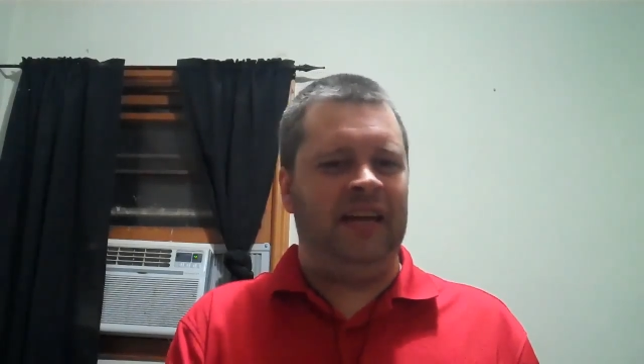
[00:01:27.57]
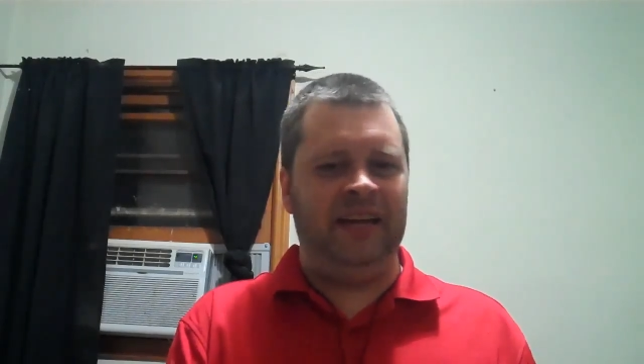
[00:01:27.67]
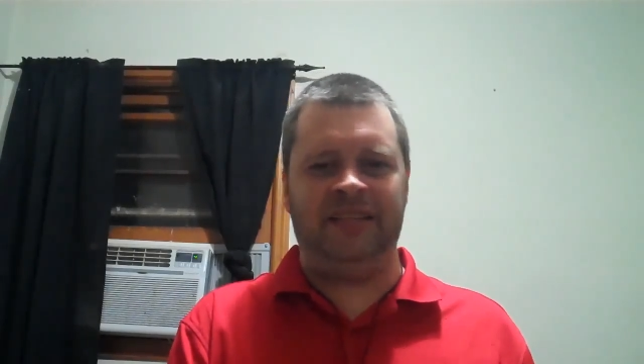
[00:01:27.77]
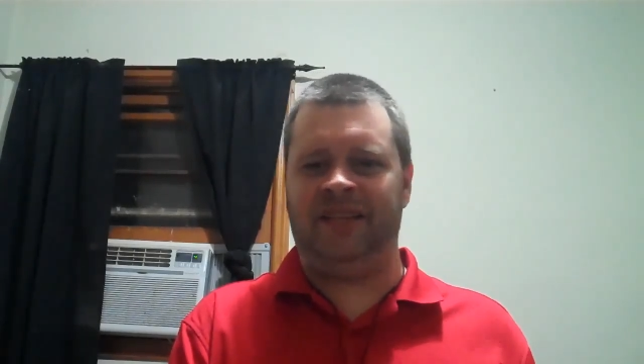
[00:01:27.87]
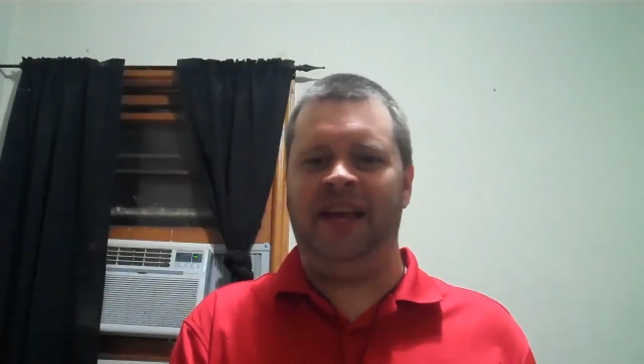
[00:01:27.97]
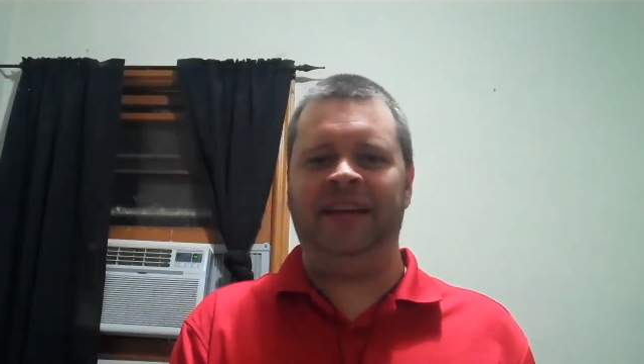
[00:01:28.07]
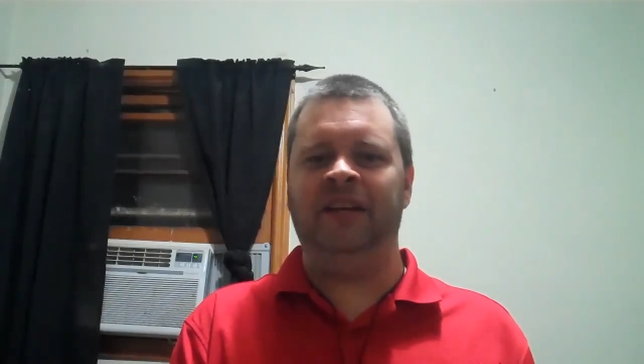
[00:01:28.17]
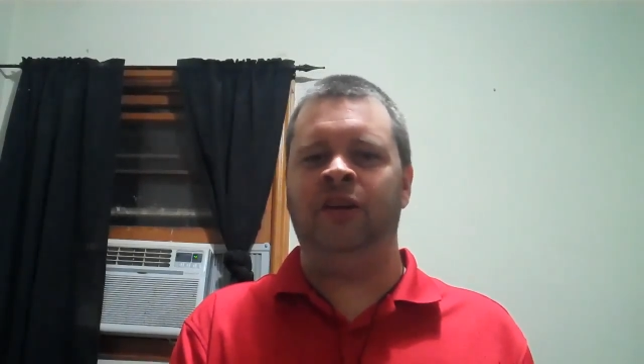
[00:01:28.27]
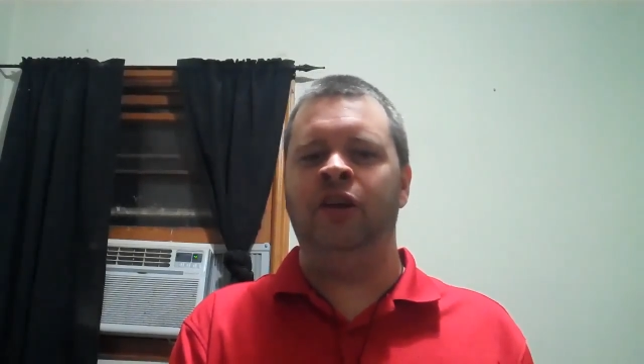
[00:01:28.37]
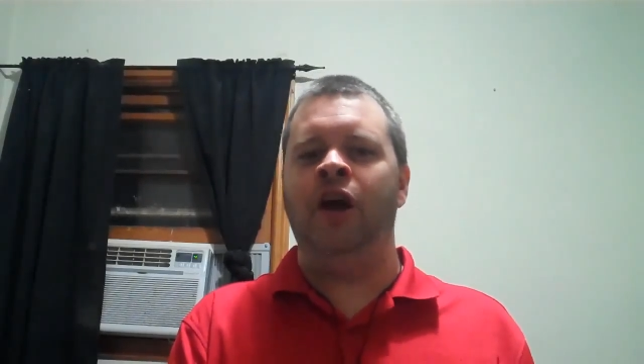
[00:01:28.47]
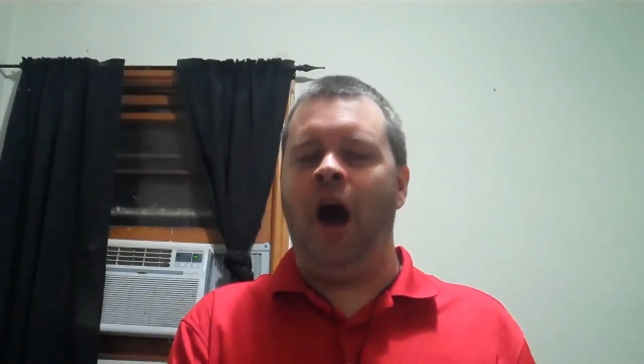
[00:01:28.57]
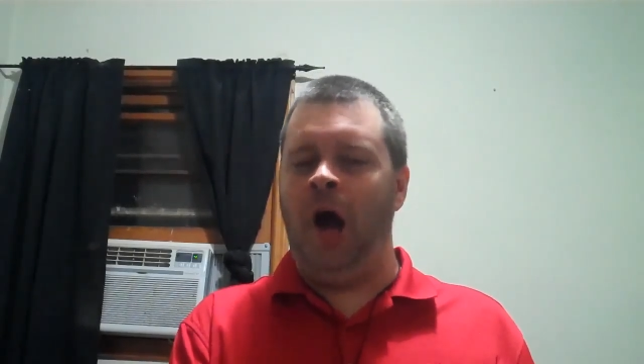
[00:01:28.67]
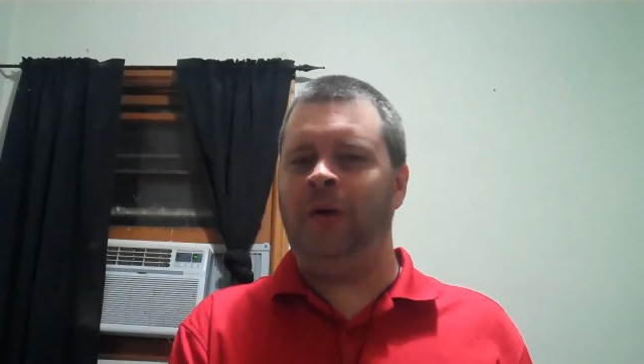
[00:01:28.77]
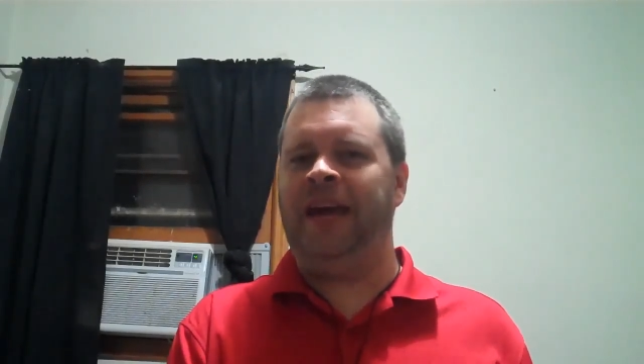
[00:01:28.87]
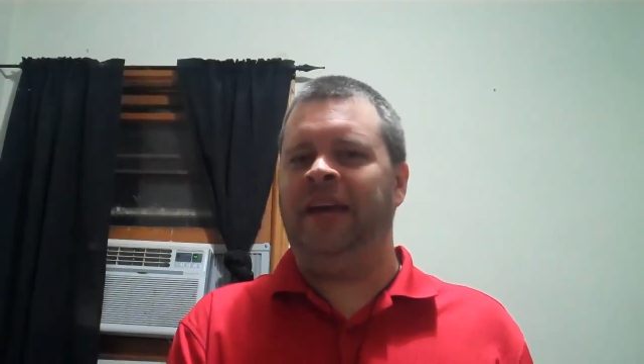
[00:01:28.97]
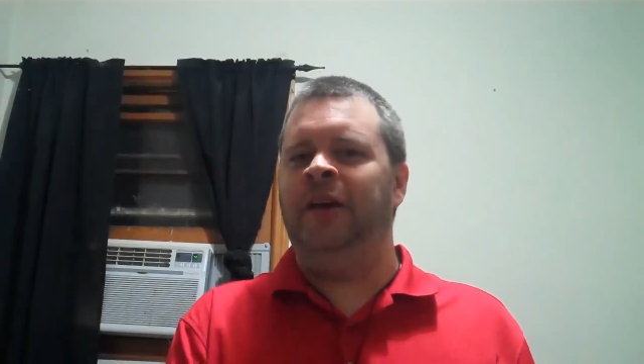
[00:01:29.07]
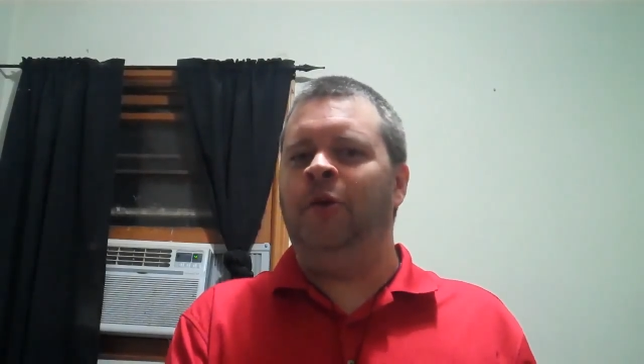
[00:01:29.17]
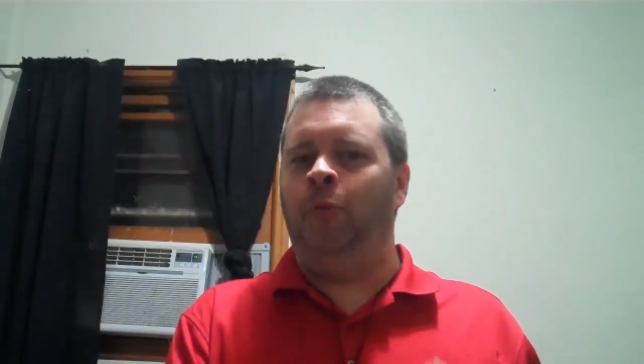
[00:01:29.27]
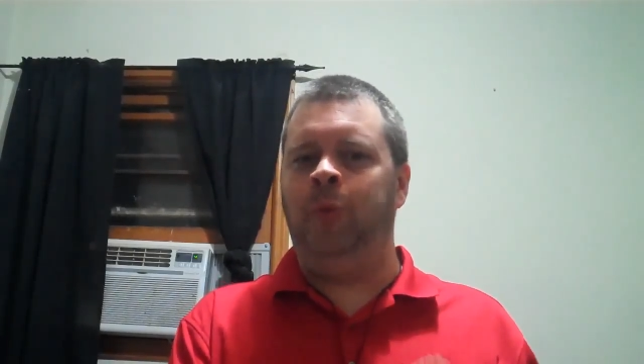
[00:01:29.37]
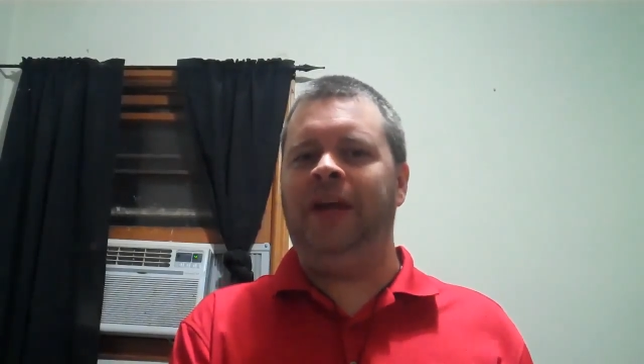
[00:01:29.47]
It's like, okay,
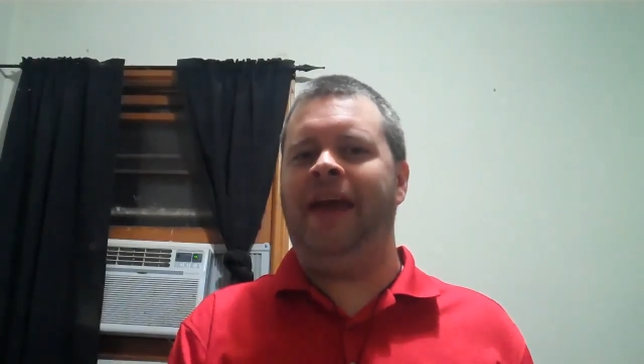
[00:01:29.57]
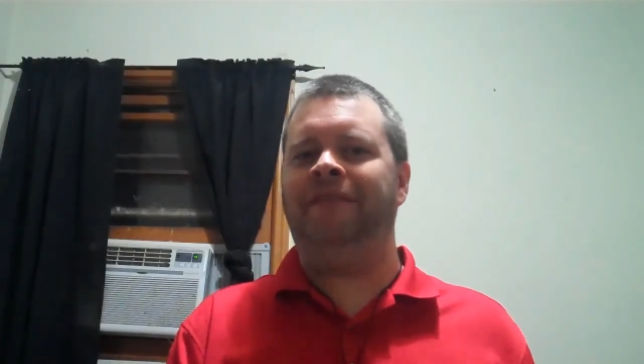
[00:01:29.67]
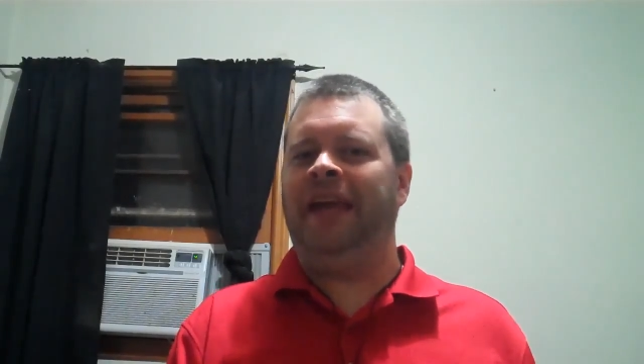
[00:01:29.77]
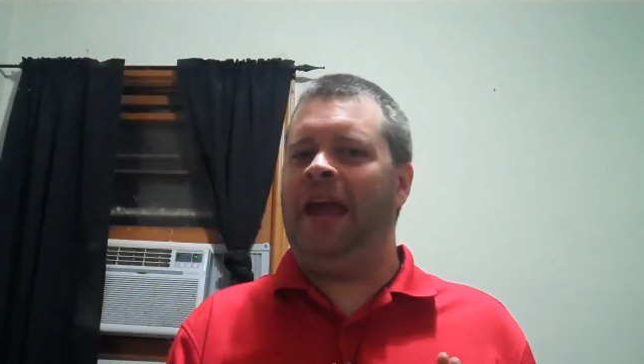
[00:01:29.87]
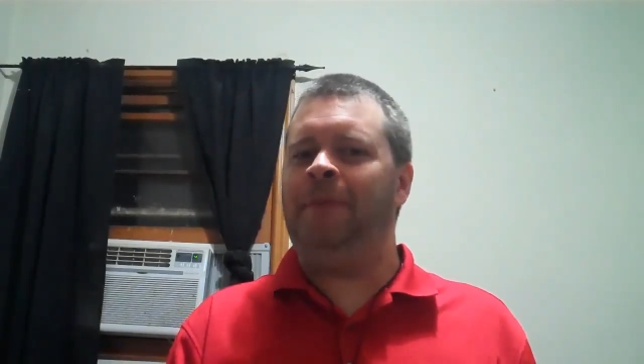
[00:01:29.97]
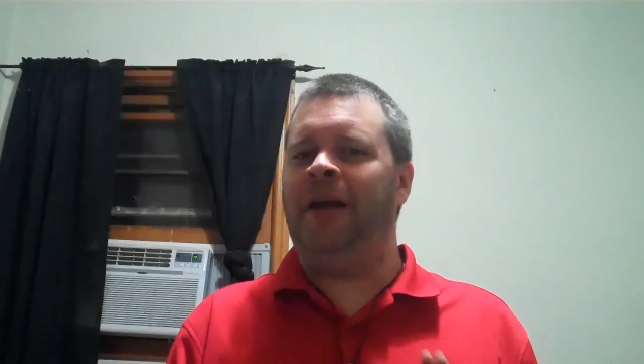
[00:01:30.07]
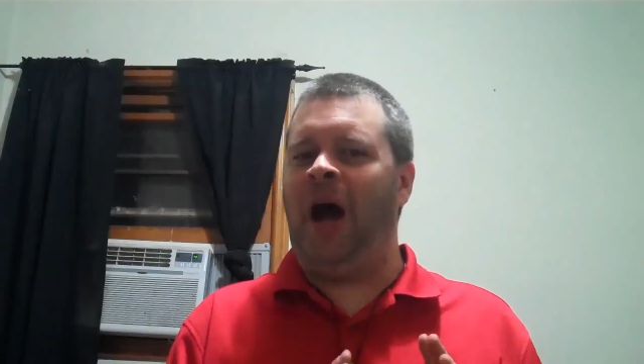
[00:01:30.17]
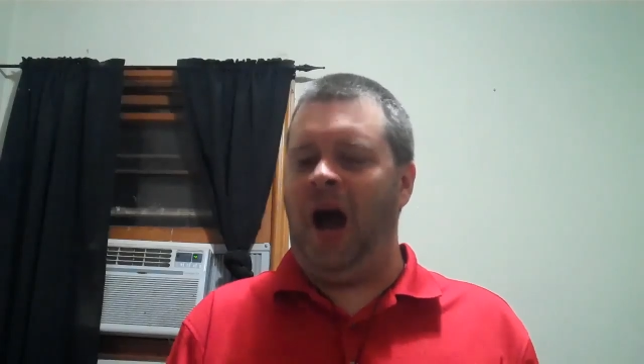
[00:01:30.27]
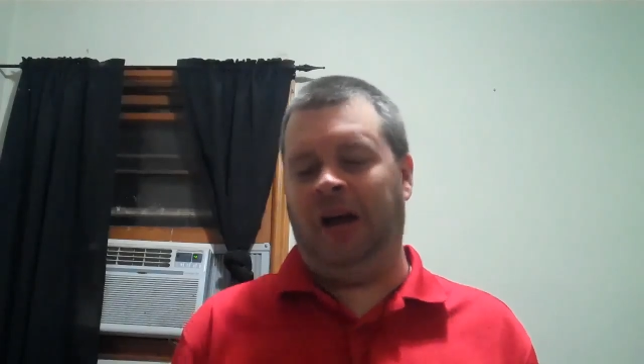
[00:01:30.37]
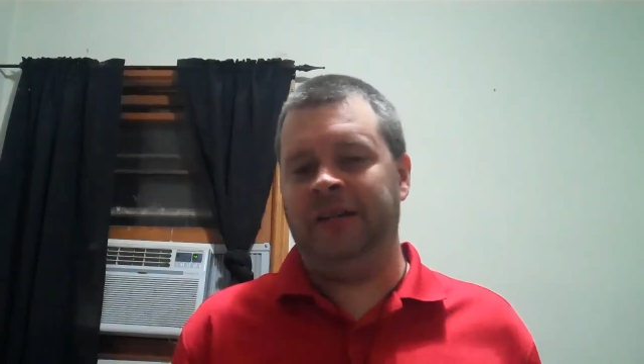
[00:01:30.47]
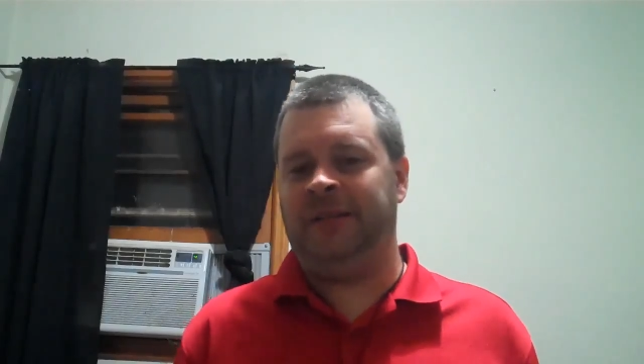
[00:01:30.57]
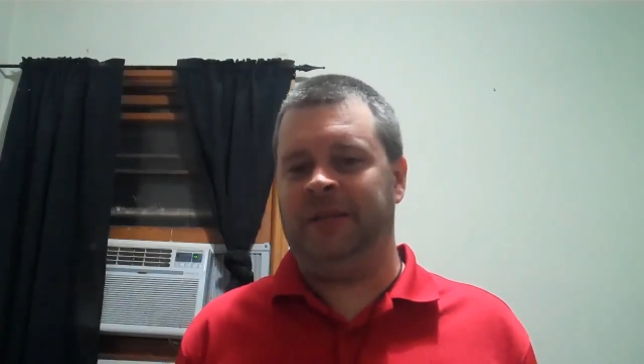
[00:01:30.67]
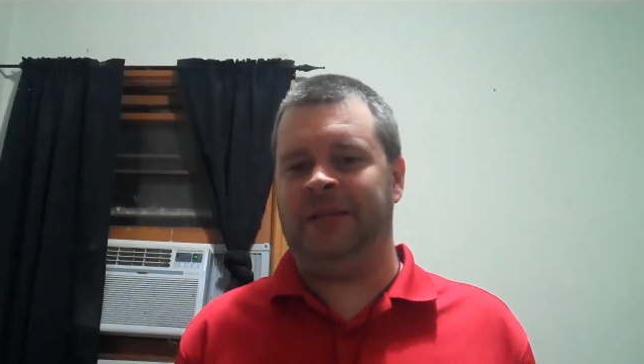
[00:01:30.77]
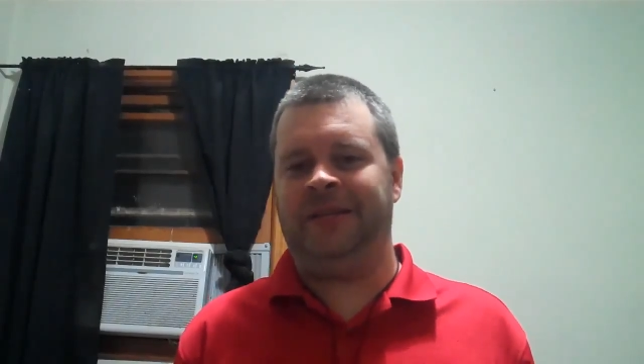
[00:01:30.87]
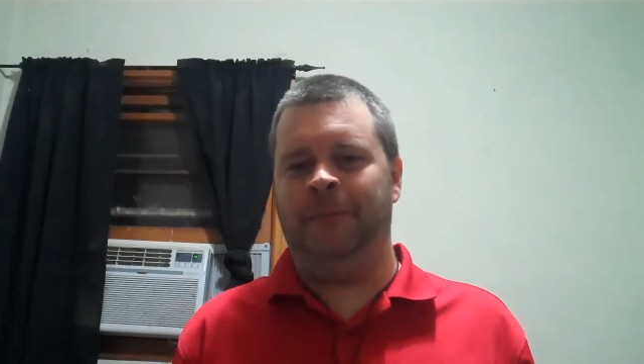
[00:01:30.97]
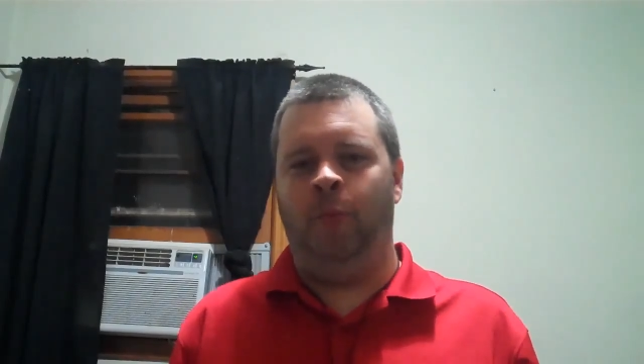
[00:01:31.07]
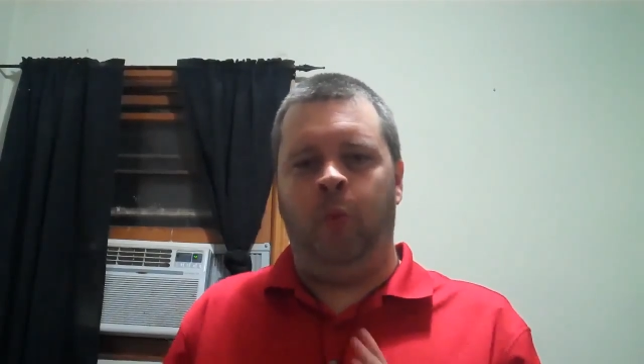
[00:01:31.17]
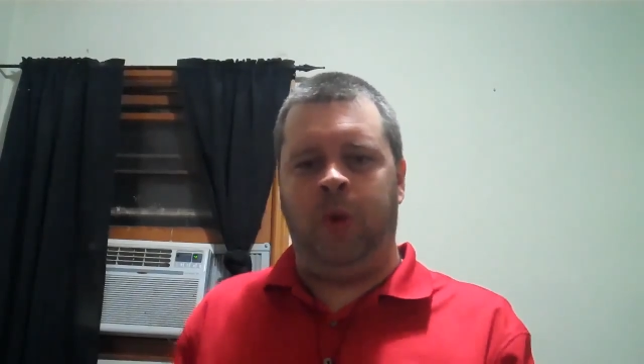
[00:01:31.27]
we have the game on our system.